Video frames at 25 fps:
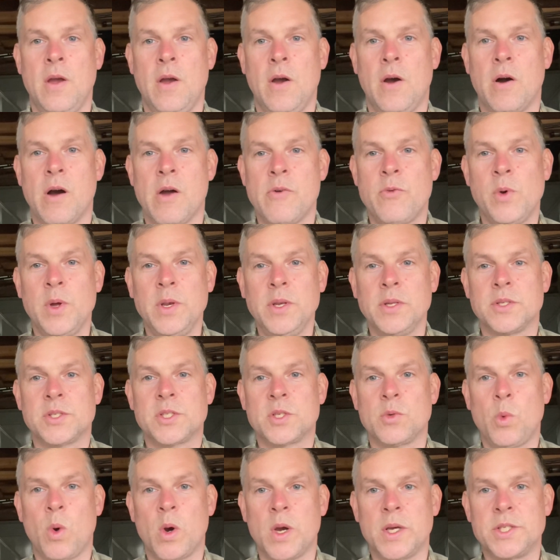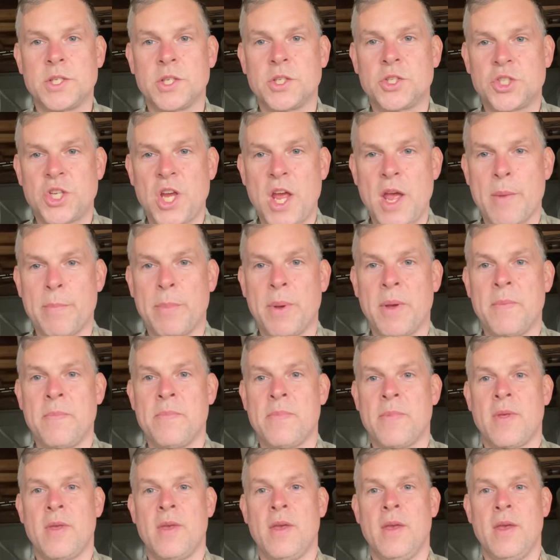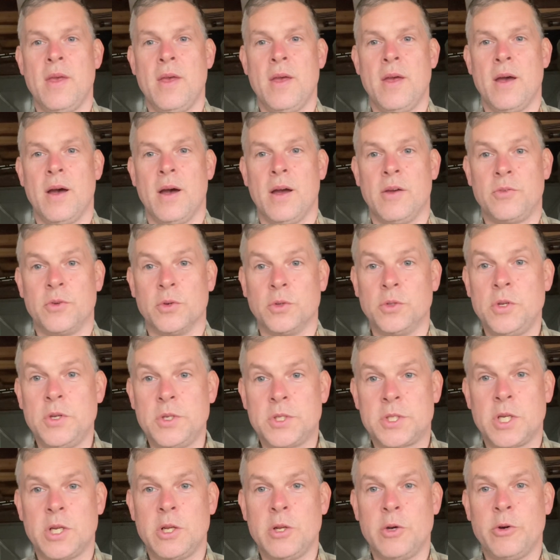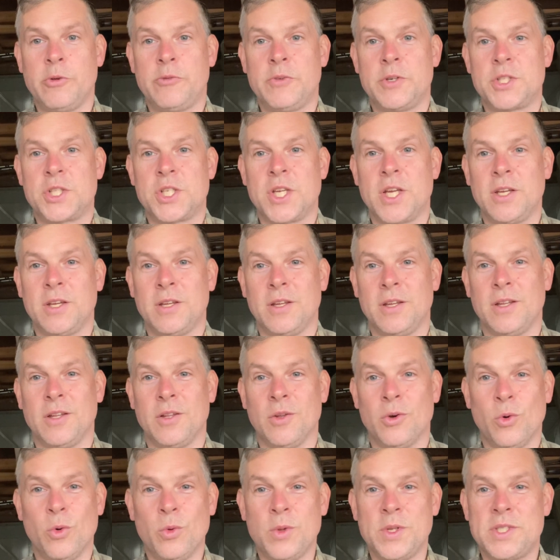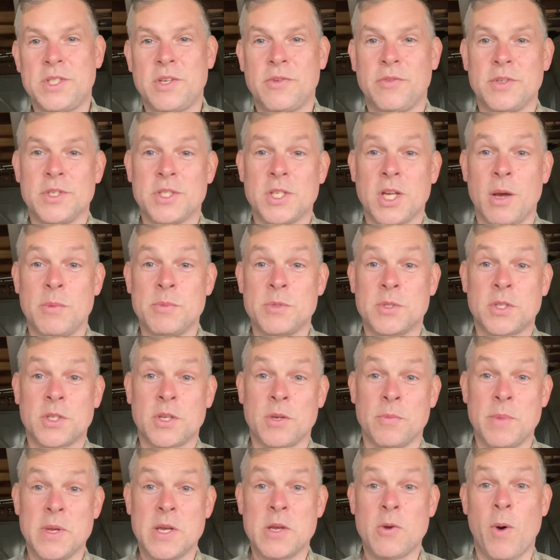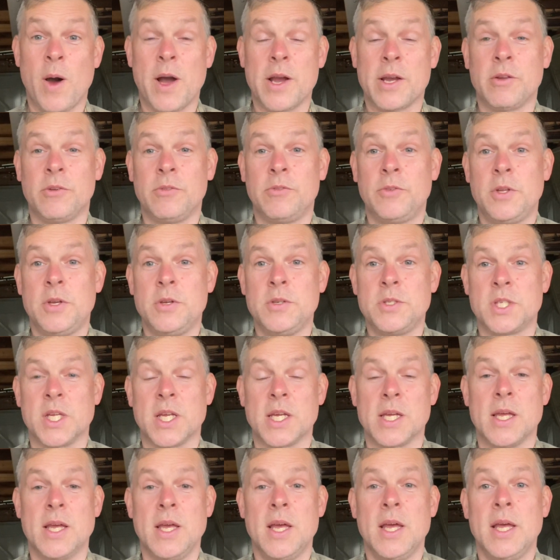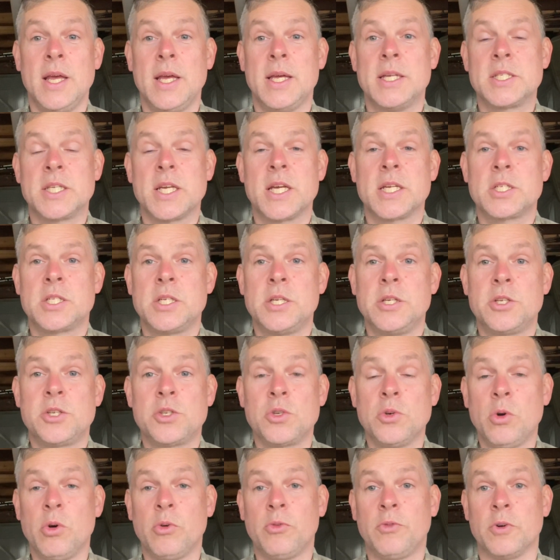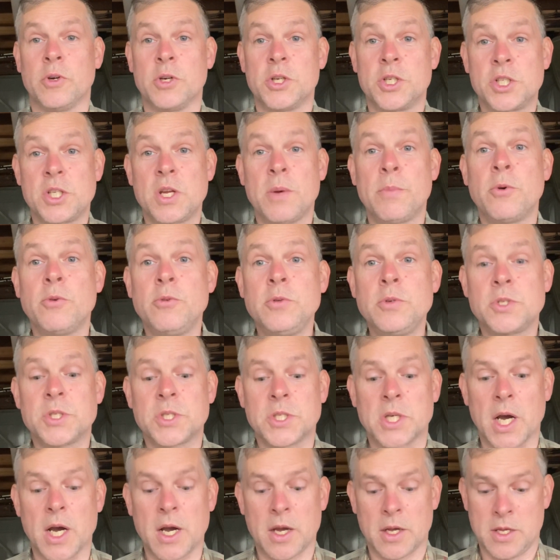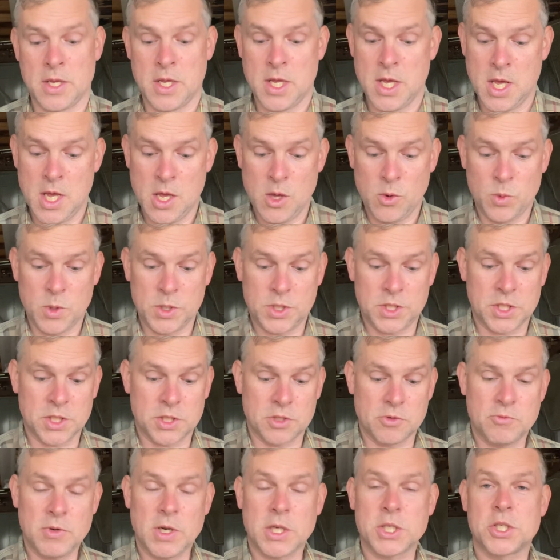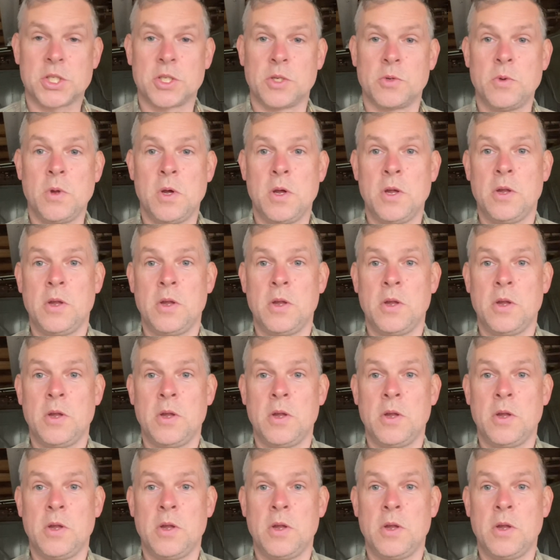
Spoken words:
Hi everyone, so what is a cheb? If you're new to lure fishing, all these different terms can be quite confusing. It's actually short for cheburashka, which is a Russian